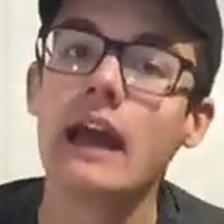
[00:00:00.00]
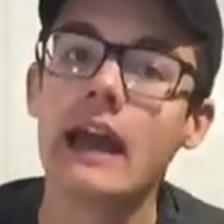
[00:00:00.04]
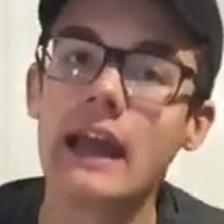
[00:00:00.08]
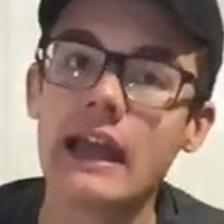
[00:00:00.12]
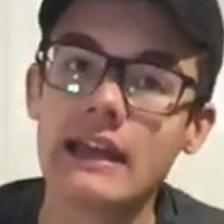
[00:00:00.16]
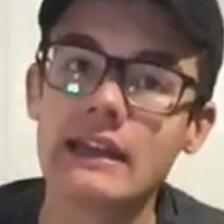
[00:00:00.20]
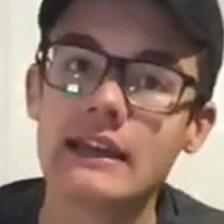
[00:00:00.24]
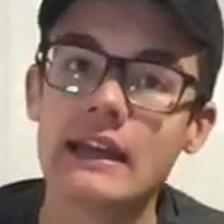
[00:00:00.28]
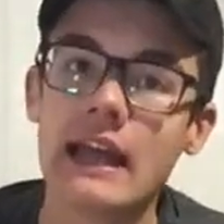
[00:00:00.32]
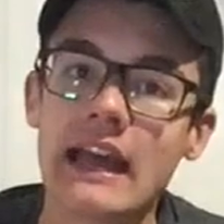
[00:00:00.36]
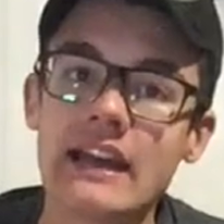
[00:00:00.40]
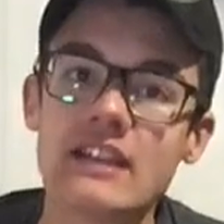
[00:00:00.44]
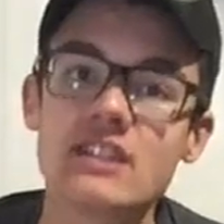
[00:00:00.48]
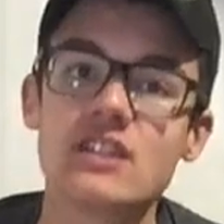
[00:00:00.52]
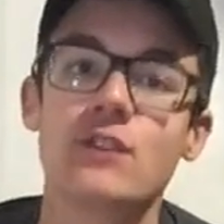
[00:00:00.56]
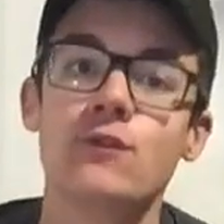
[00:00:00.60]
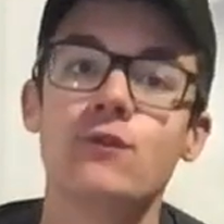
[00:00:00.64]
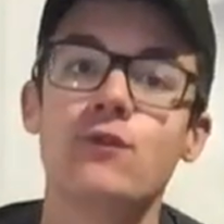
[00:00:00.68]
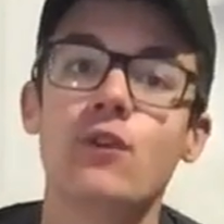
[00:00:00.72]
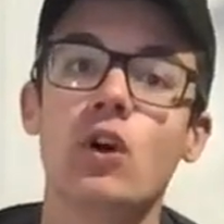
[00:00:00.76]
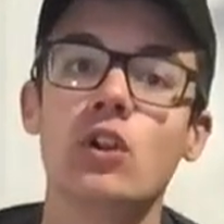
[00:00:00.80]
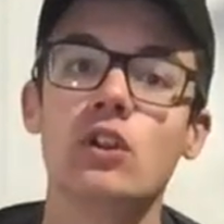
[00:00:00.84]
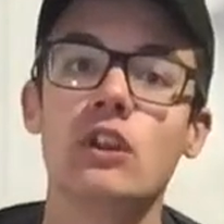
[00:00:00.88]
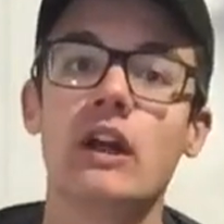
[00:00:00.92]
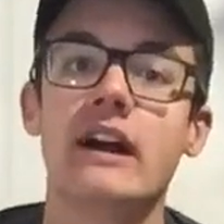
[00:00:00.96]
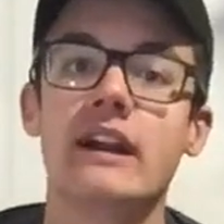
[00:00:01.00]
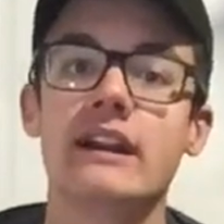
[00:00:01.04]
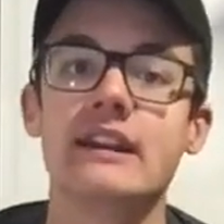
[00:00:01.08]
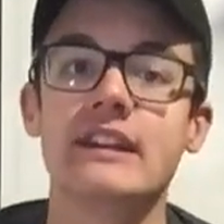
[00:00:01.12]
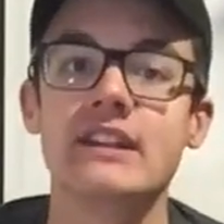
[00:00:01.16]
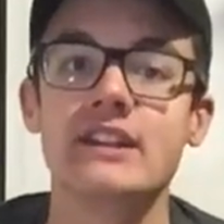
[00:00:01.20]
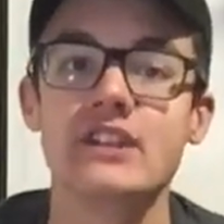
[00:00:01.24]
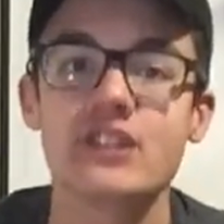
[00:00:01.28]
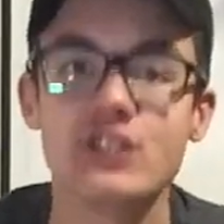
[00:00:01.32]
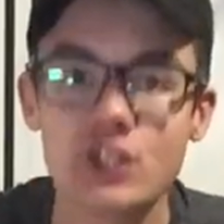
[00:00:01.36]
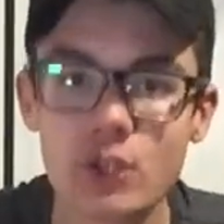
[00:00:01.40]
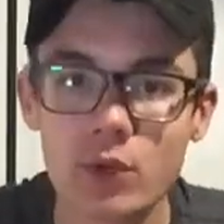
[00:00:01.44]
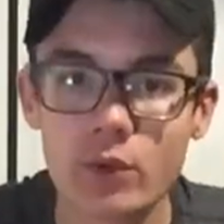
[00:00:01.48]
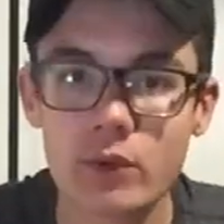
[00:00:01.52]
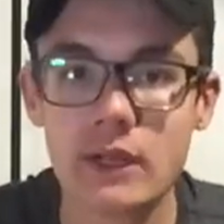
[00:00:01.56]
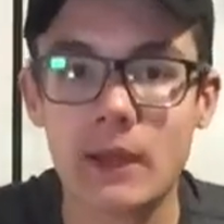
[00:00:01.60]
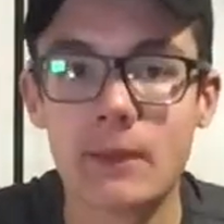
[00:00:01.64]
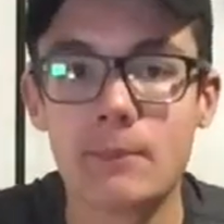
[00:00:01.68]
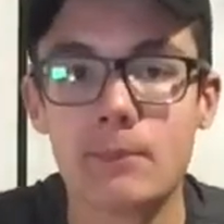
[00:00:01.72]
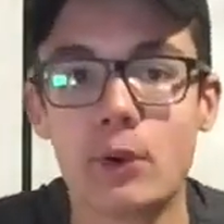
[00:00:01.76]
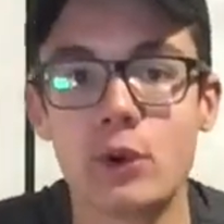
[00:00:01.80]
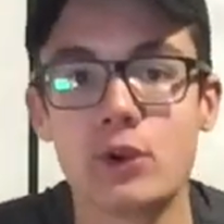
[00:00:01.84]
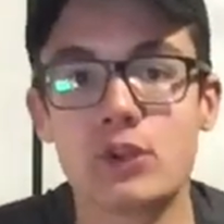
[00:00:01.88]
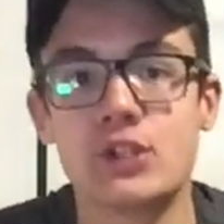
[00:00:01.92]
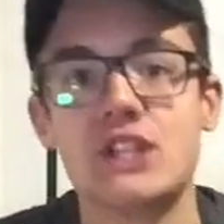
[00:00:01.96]
and has a full-on suit
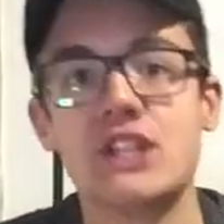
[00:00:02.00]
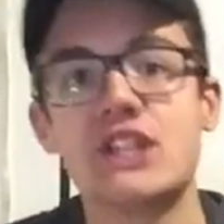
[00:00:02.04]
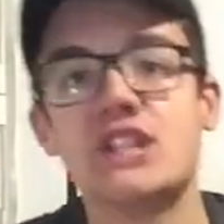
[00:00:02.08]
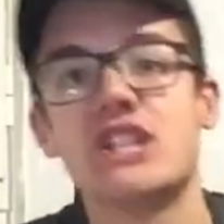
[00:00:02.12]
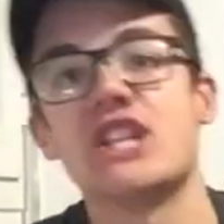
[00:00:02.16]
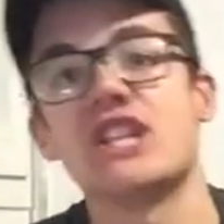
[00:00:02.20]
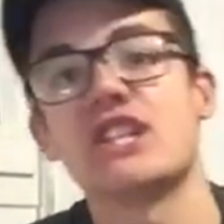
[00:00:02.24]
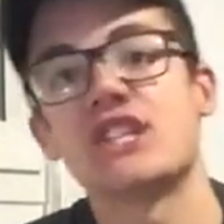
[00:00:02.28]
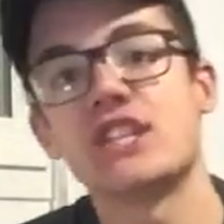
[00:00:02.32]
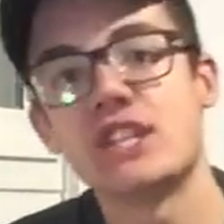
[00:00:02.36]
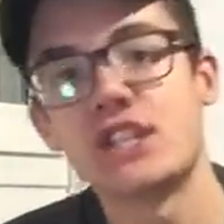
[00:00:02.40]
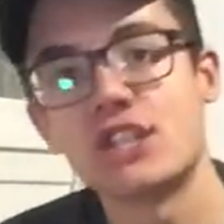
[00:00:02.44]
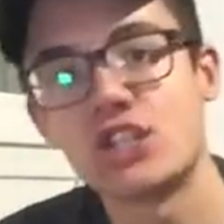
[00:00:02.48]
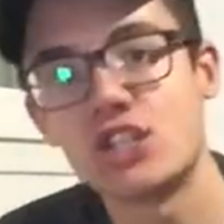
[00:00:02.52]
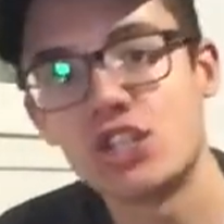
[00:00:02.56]
opposed to just a